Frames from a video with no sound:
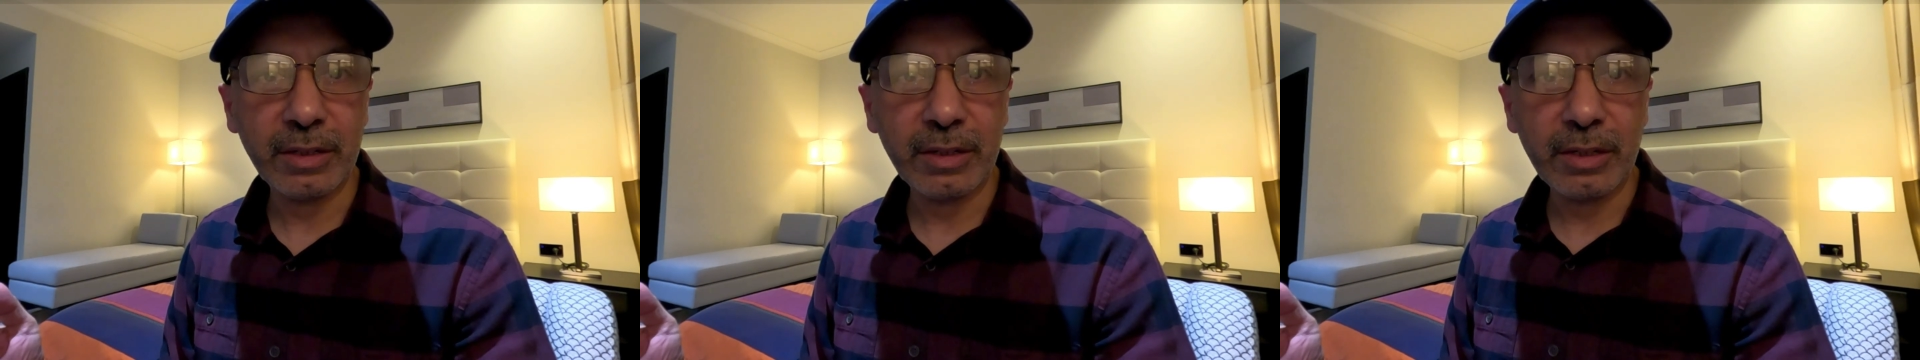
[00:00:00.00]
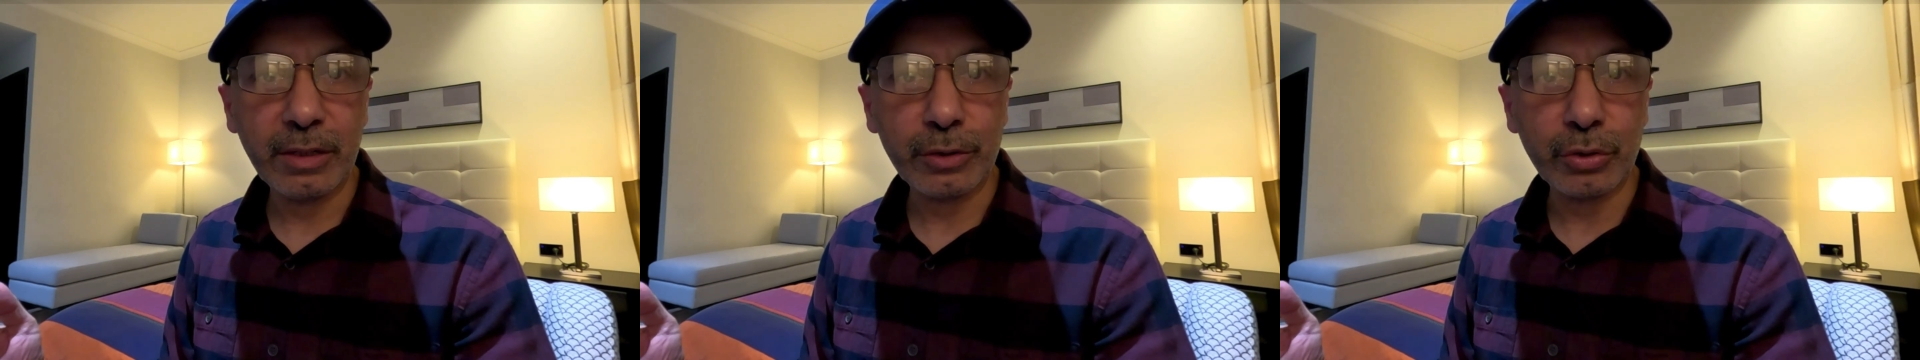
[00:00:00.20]

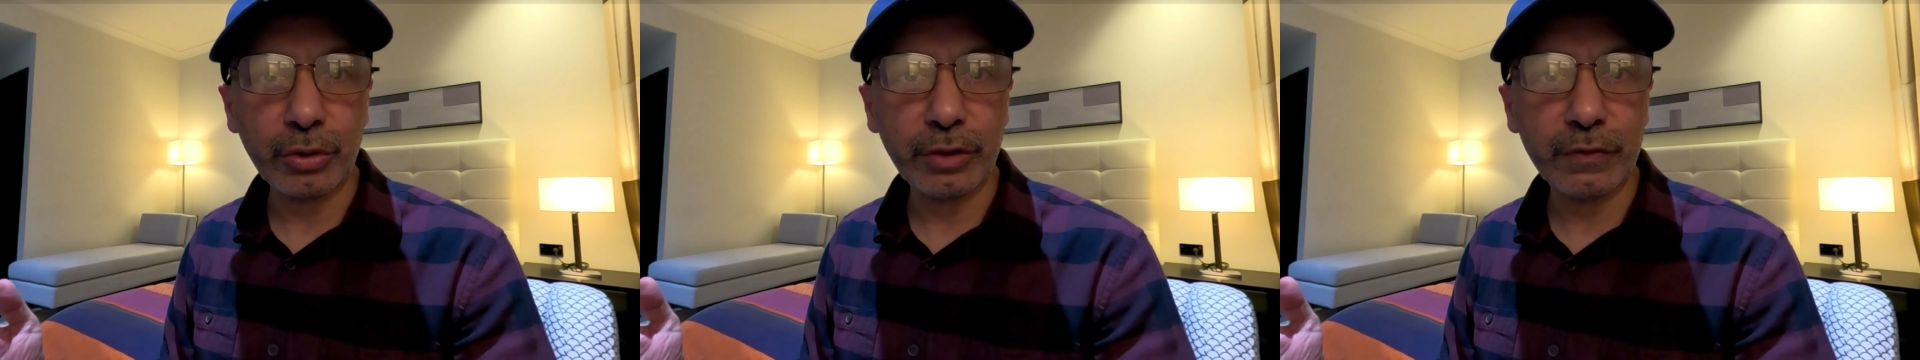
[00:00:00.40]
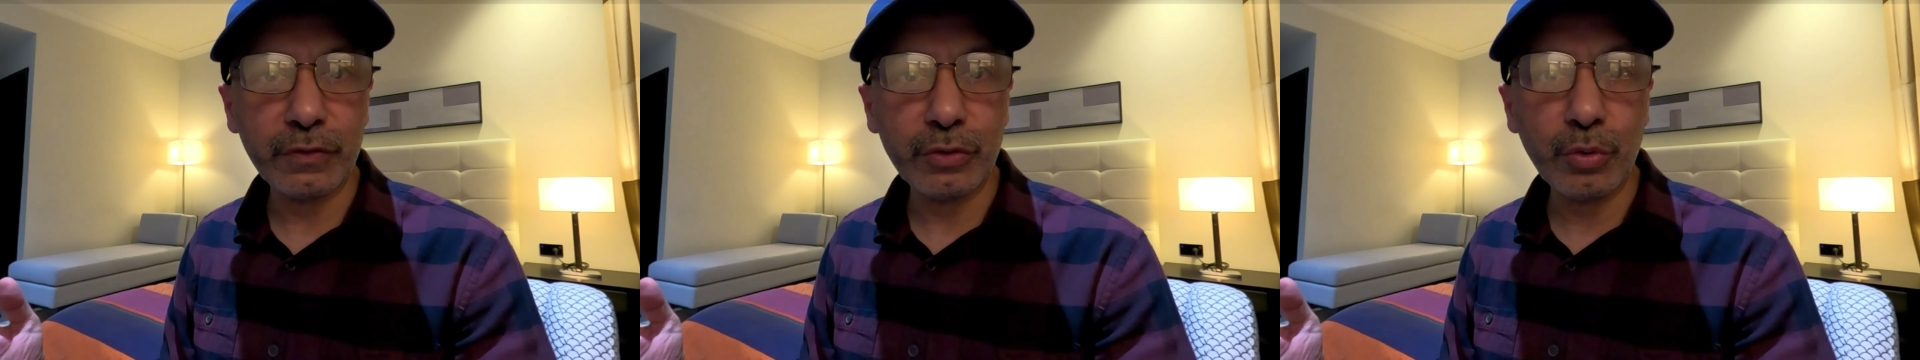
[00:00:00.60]
So
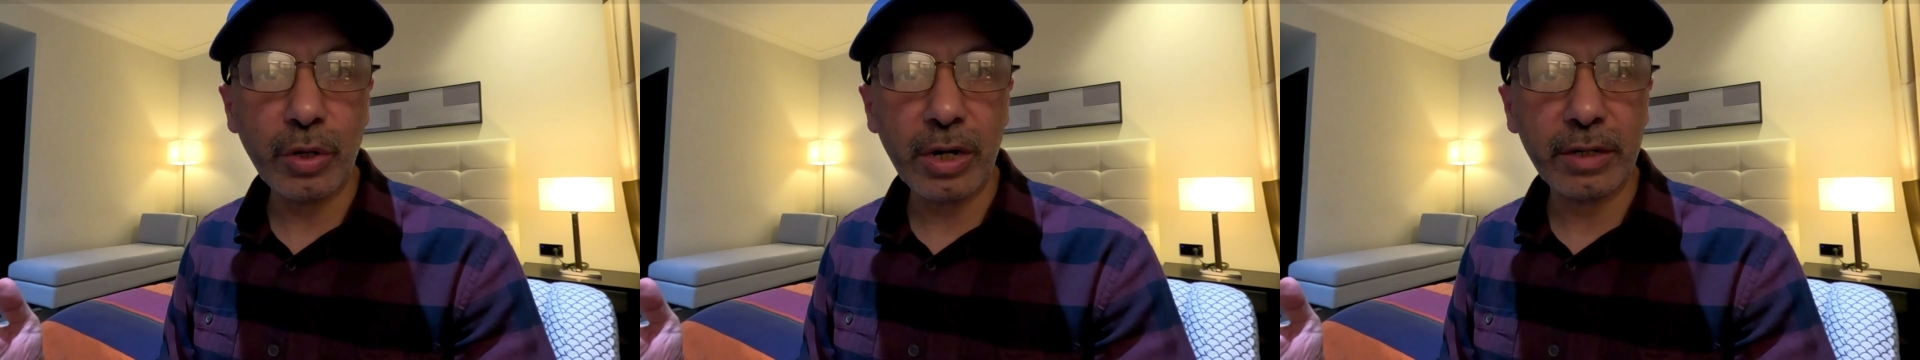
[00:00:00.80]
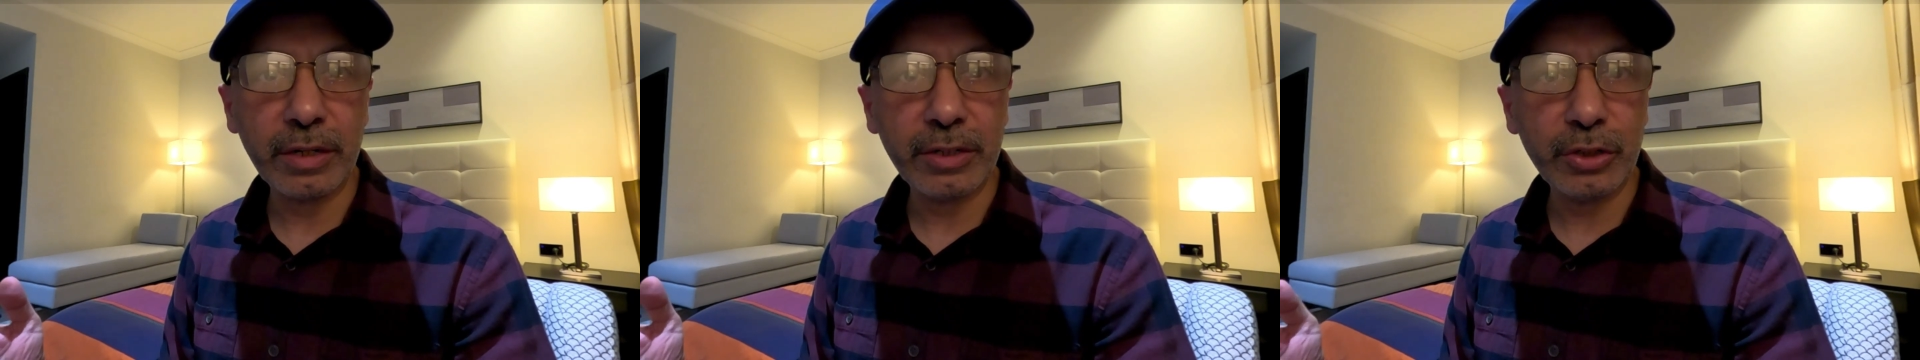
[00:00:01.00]
if you are
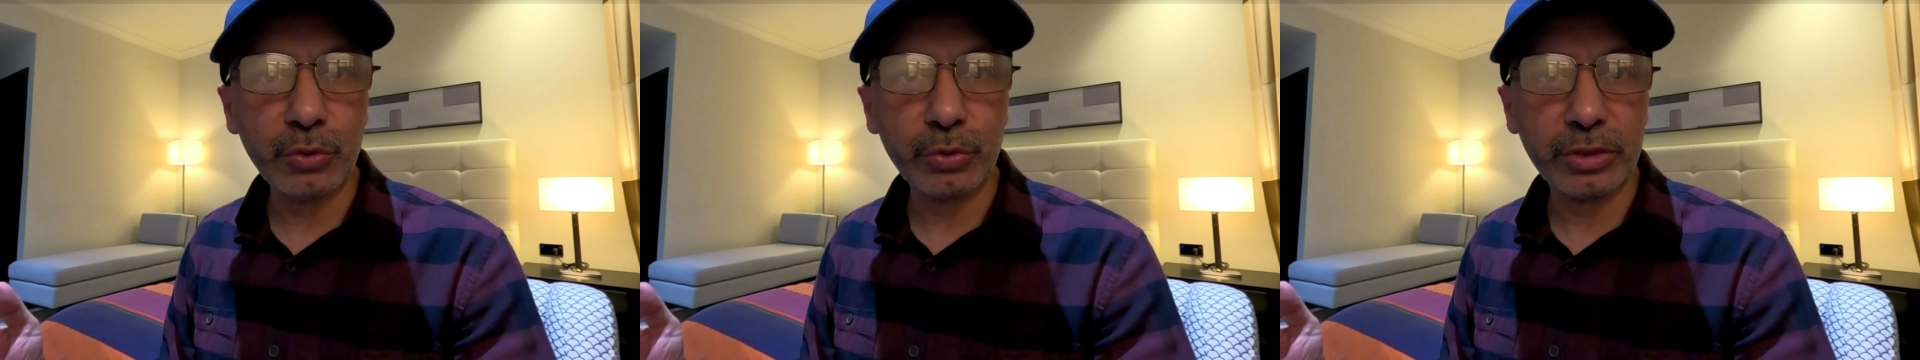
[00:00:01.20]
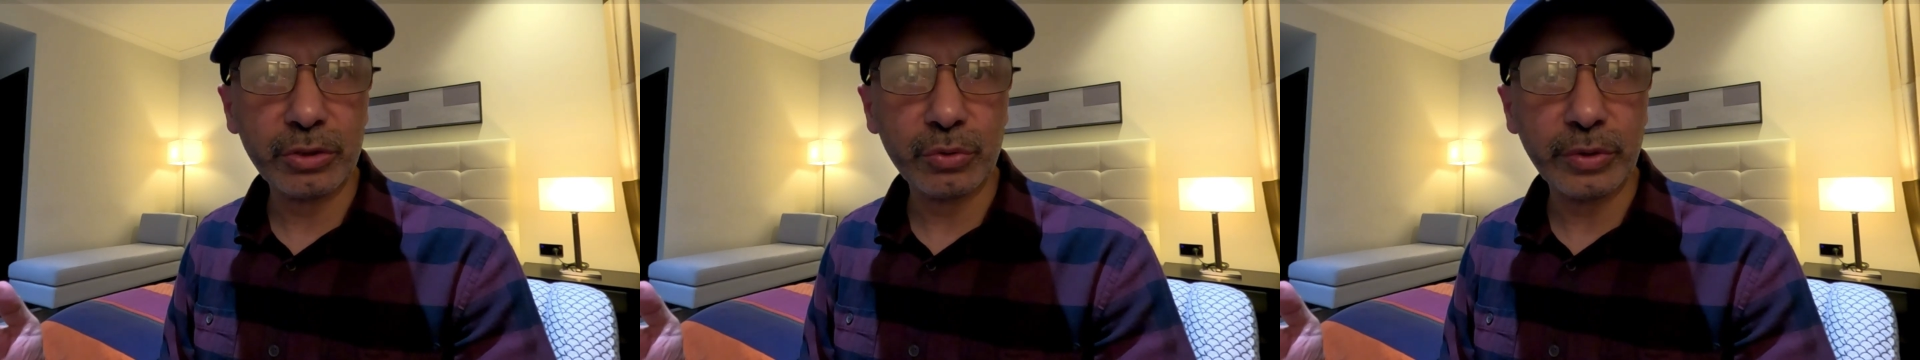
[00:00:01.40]
a new
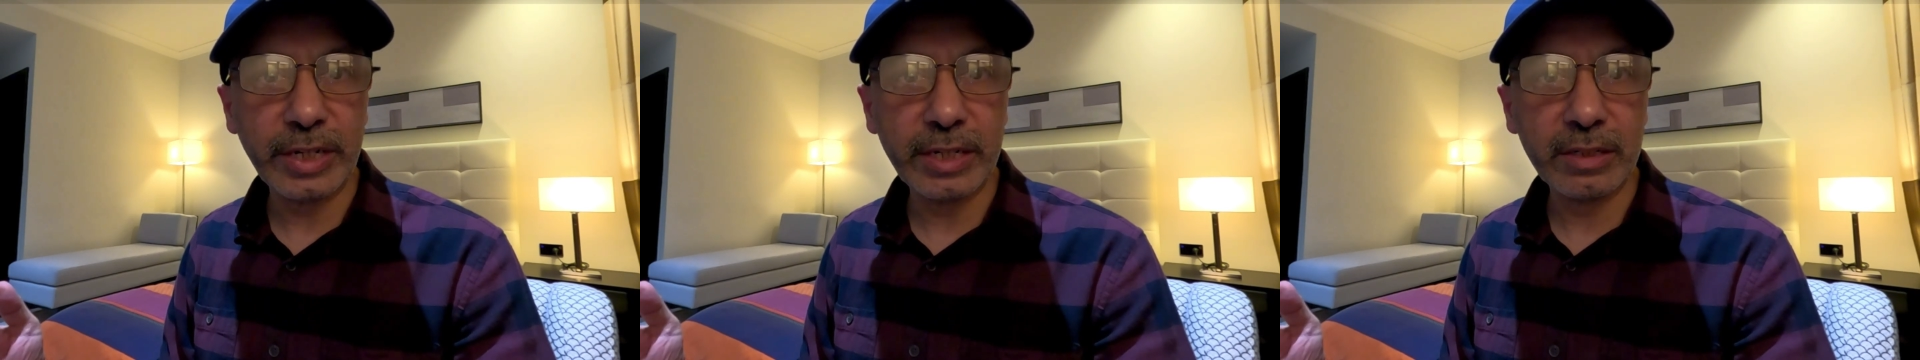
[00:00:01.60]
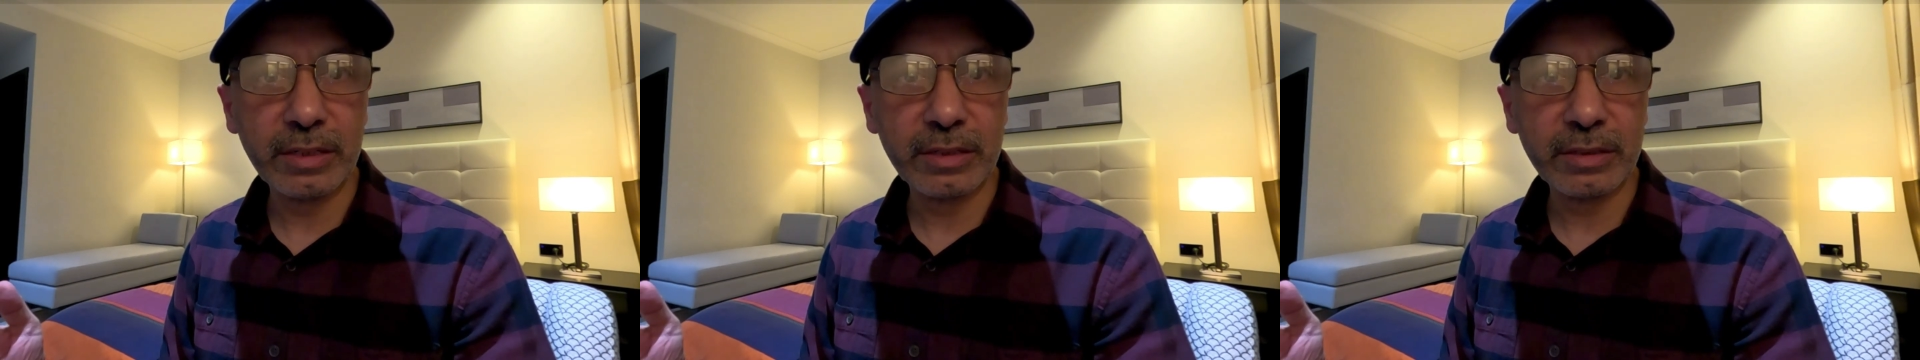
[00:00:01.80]

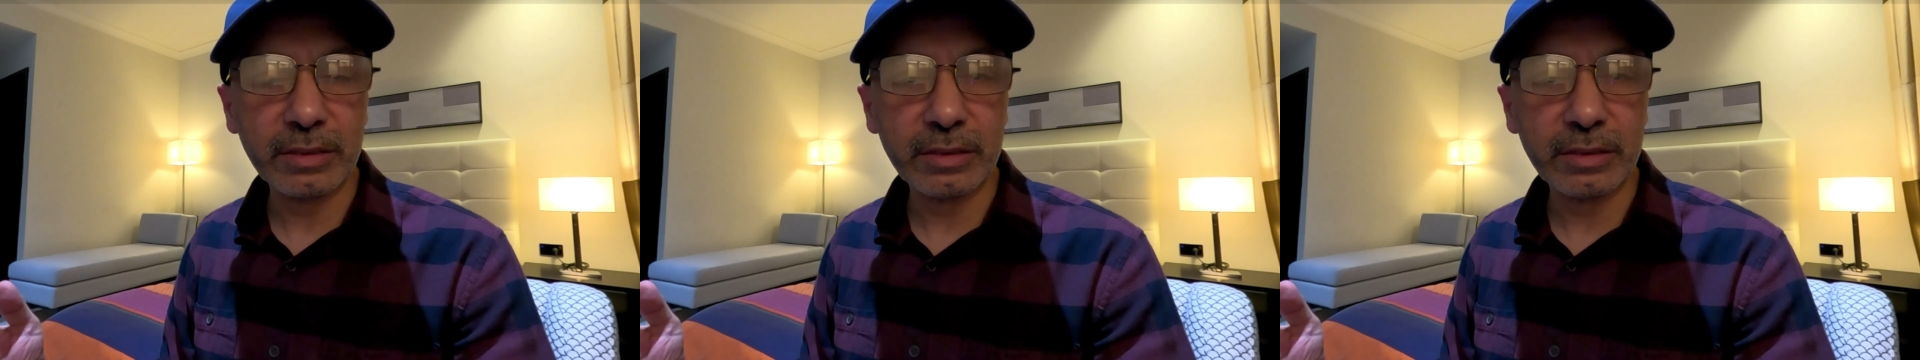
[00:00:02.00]
student,